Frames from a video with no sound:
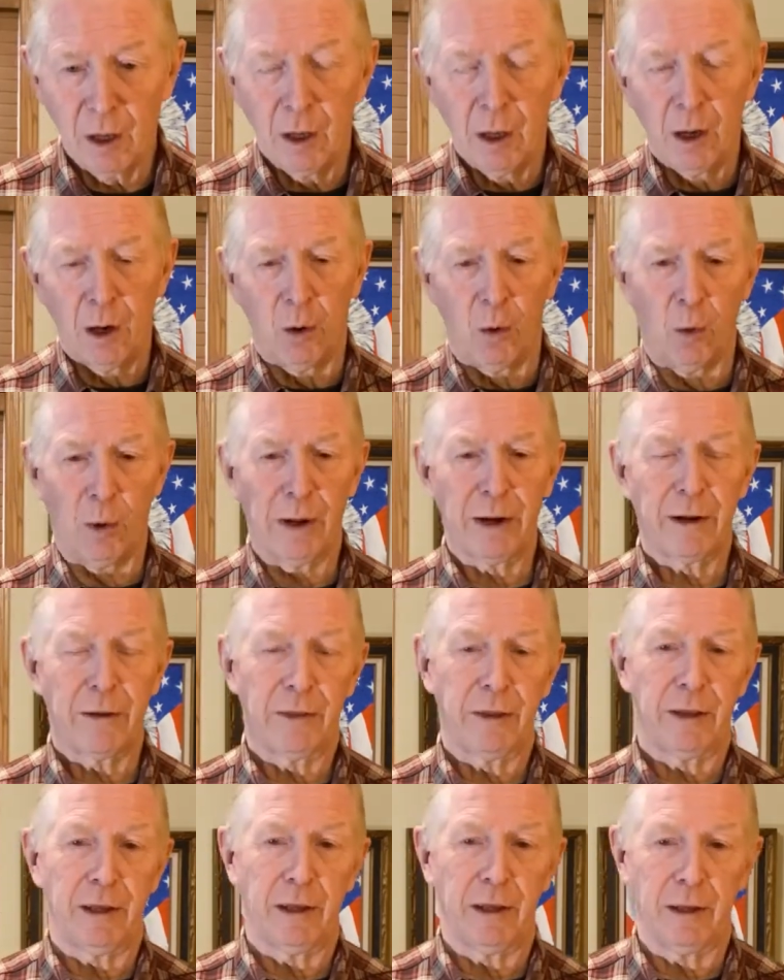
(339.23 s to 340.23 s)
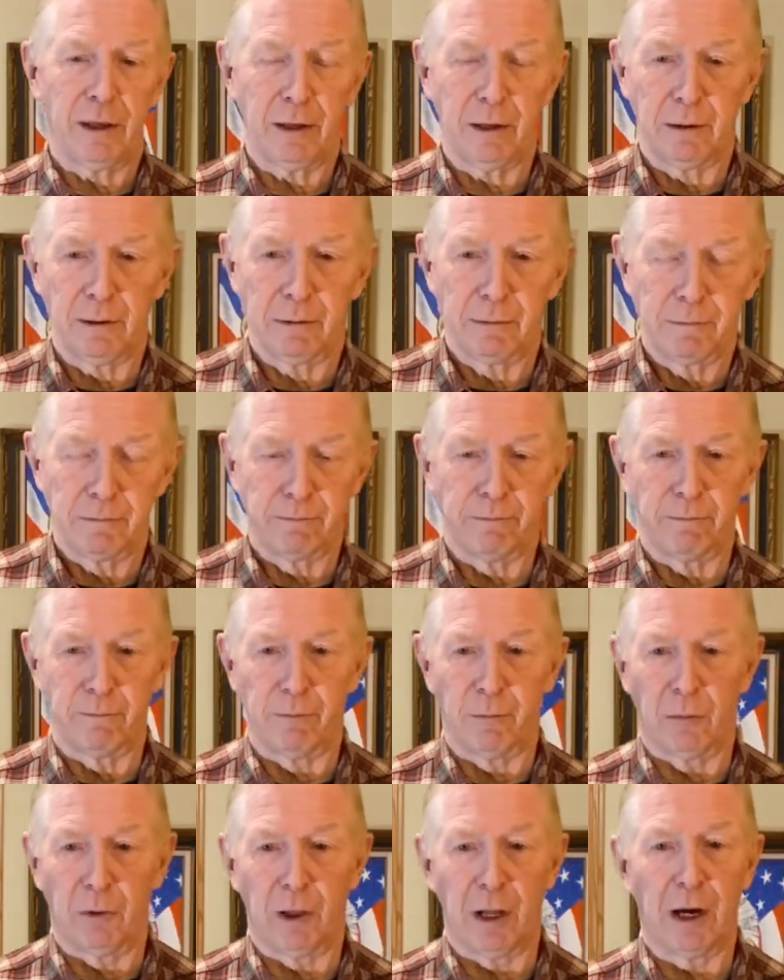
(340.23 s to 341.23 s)
One of the
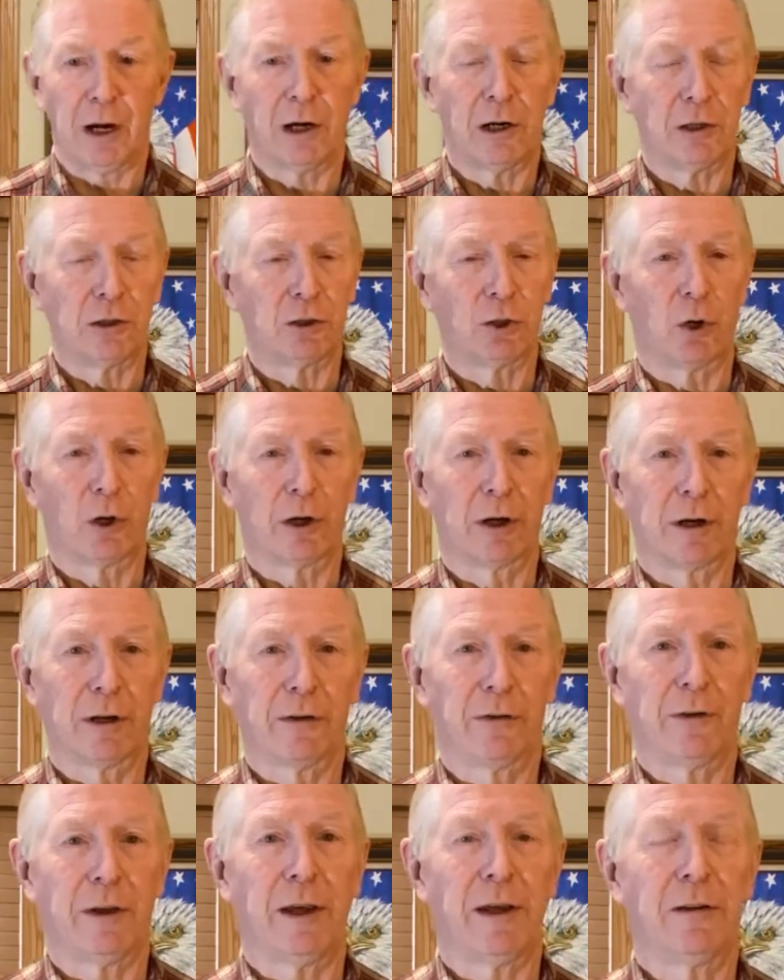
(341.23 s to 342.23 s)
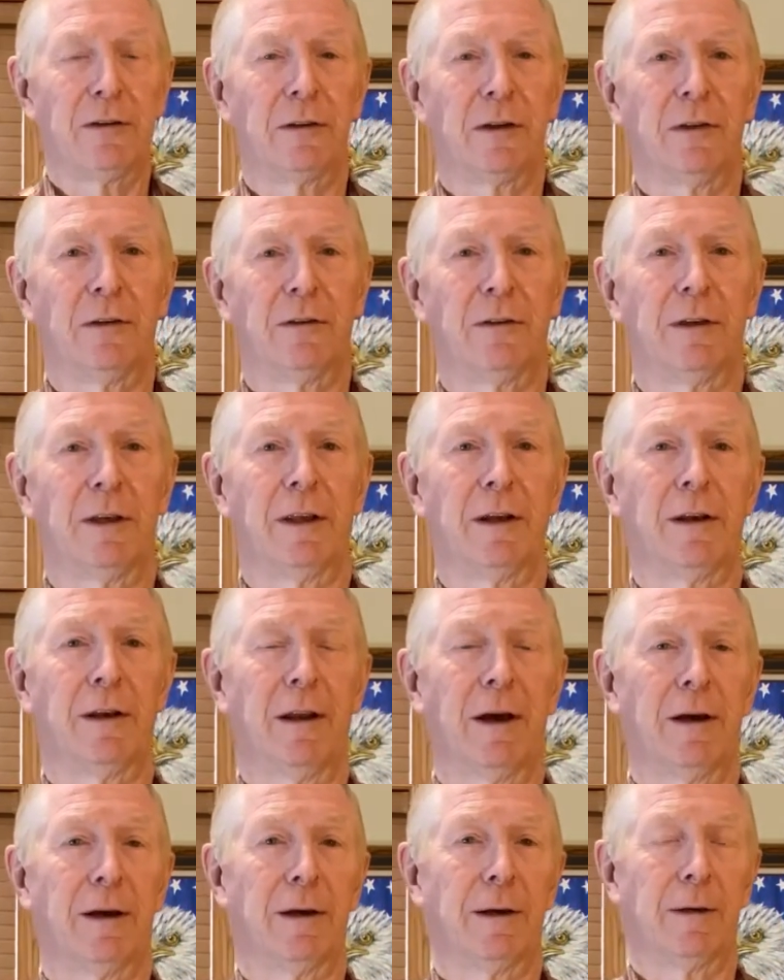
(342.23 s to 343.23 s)
large organizations in,
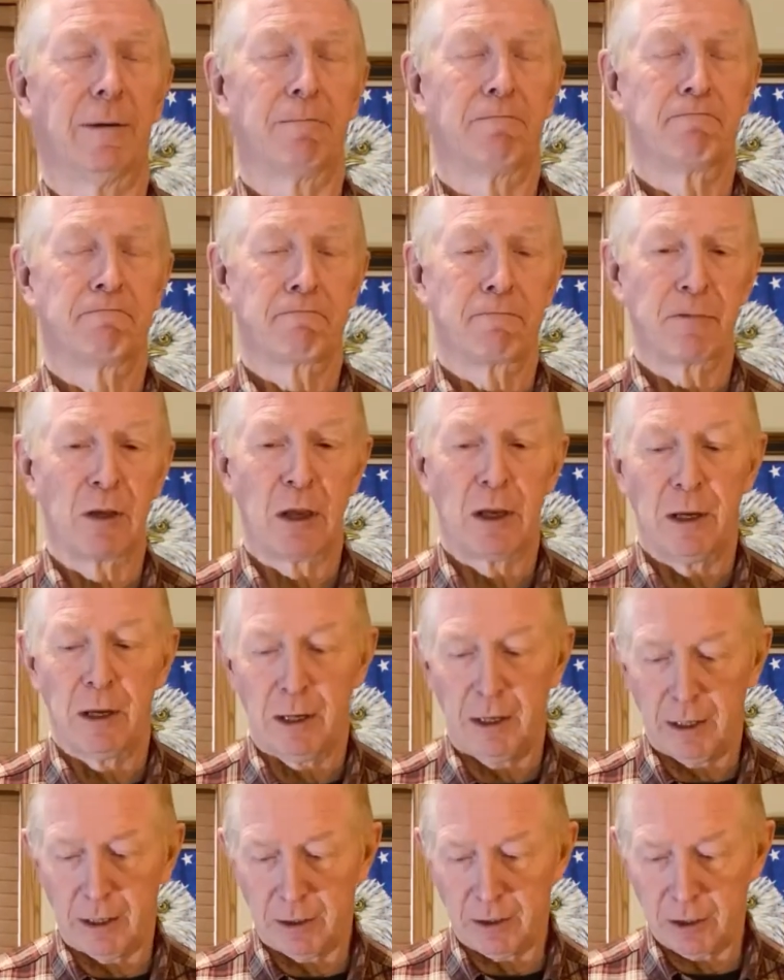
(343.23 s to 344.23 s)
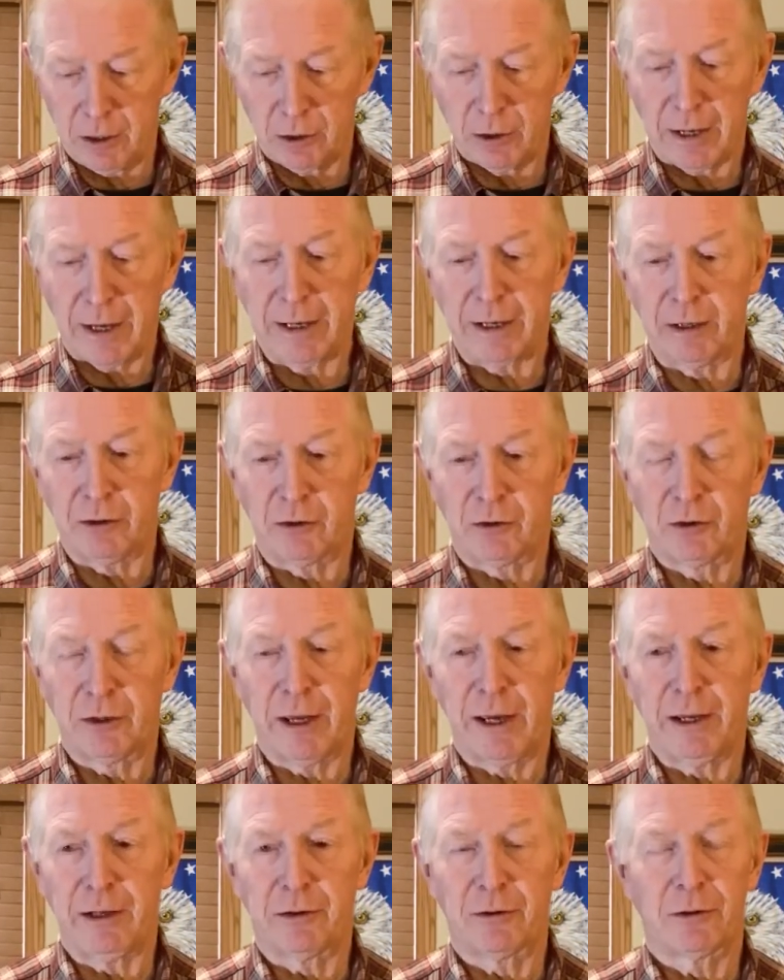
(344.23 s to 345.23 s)
uh, in the United
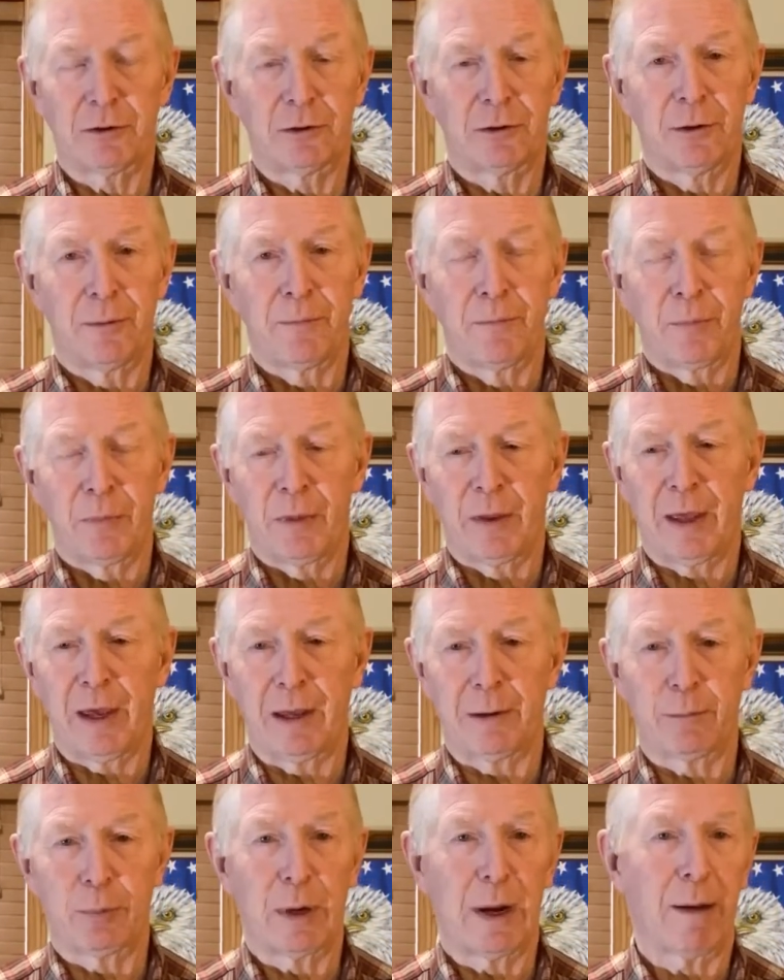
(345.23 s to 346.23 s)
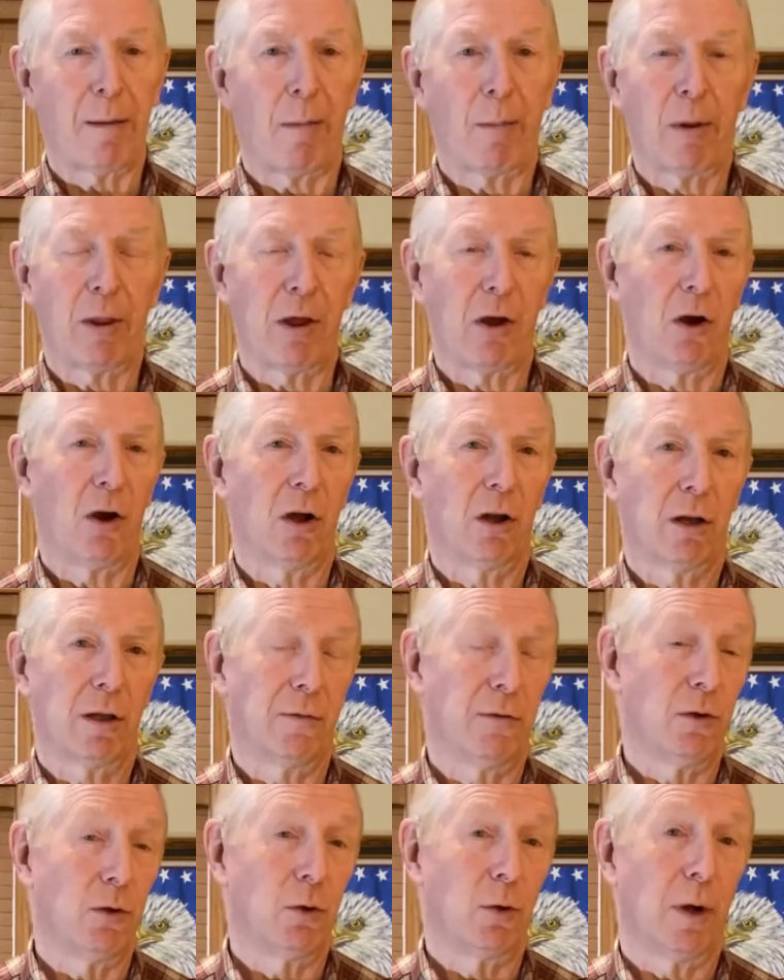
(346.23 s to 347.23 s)
States that probably all
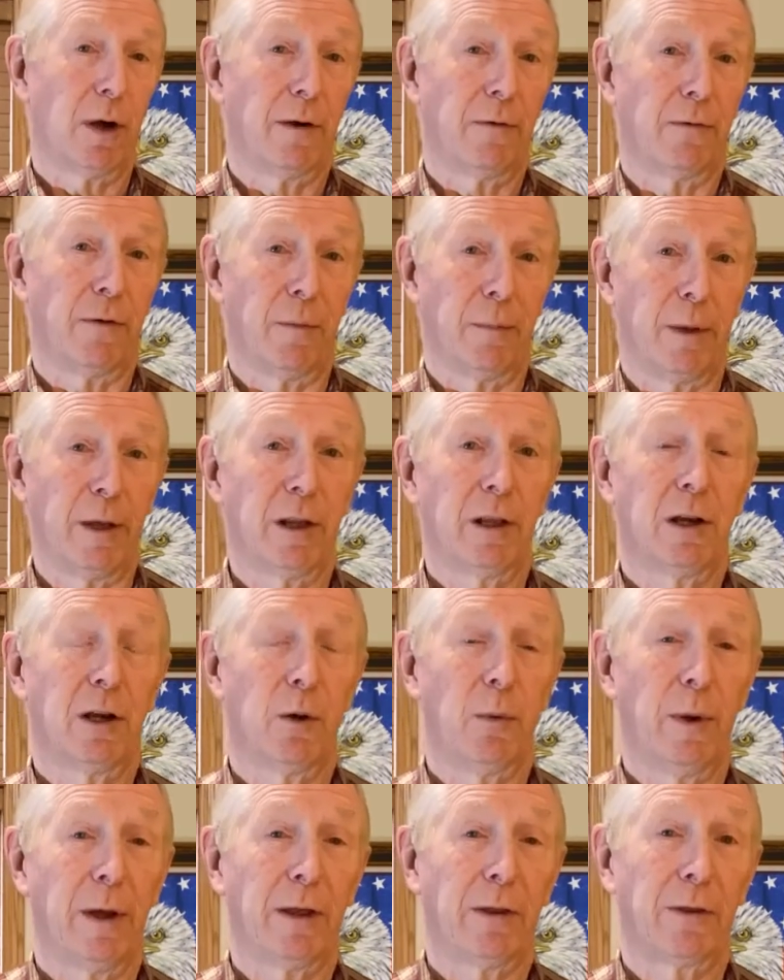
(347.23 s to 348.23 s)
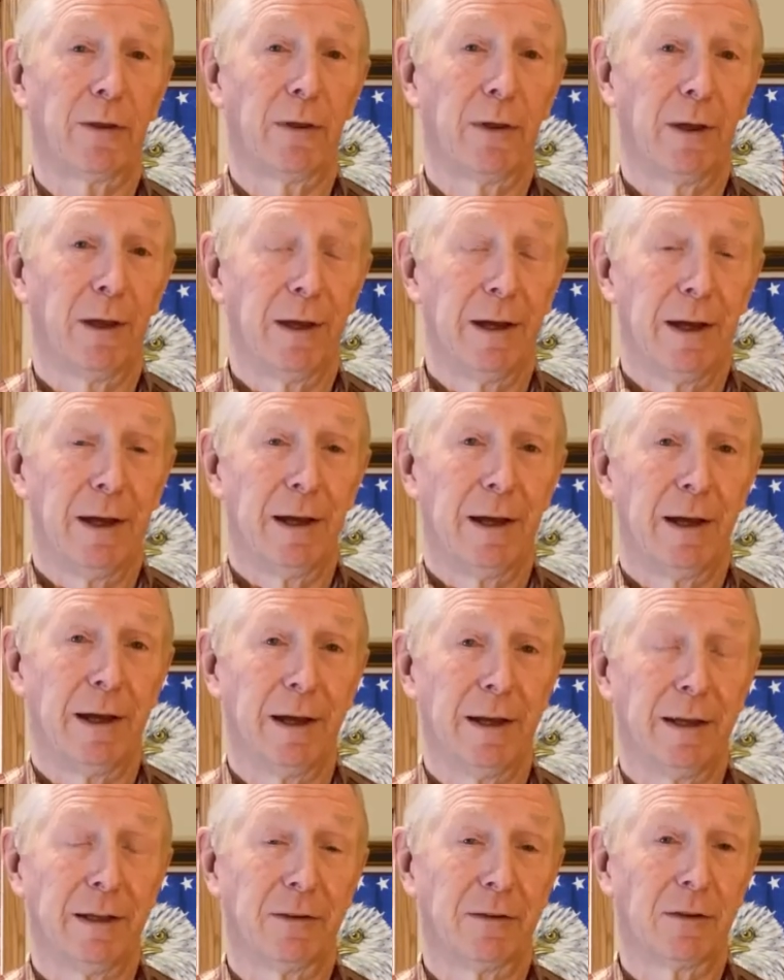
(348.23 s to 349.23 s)
of you are familiar with
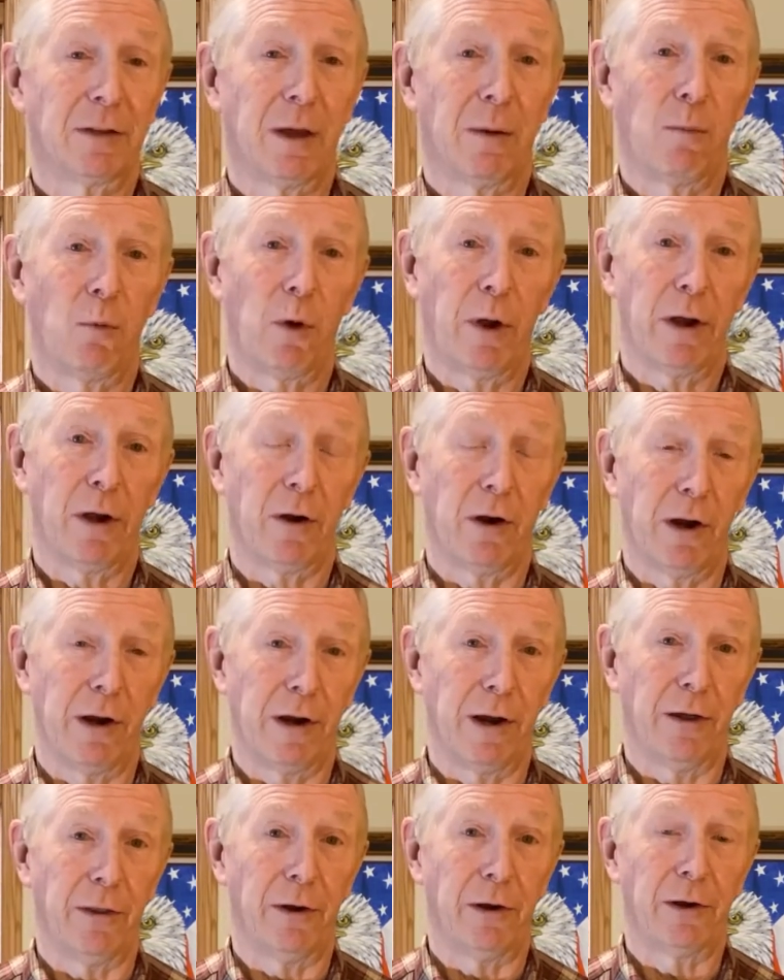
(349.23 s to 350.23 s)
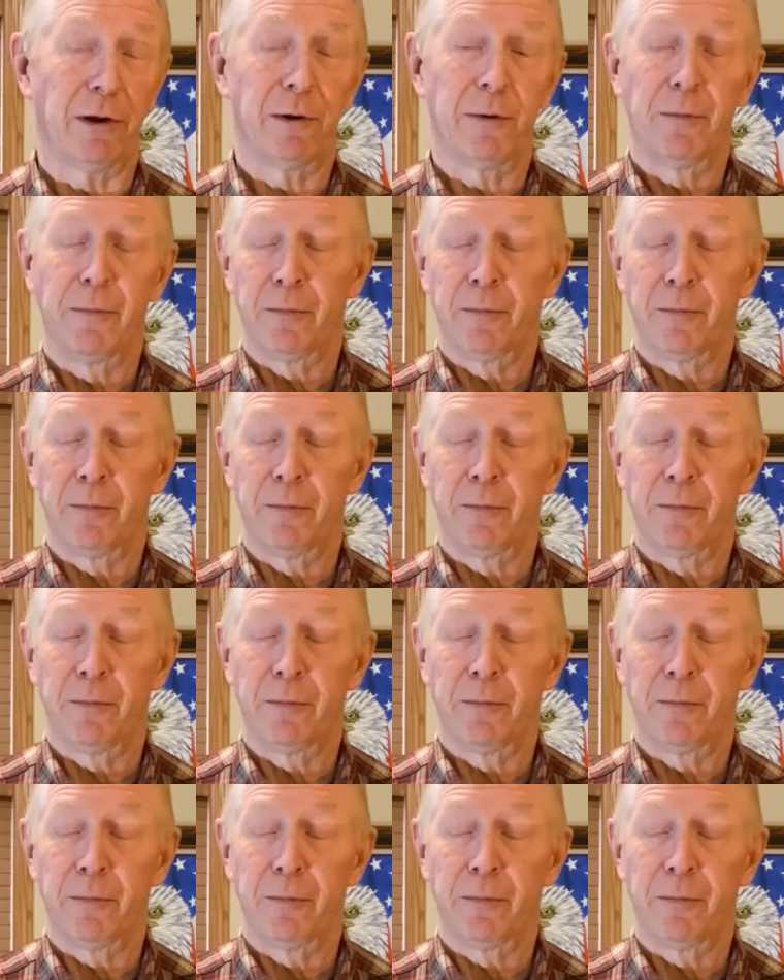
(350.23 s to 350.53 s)
in some way or another,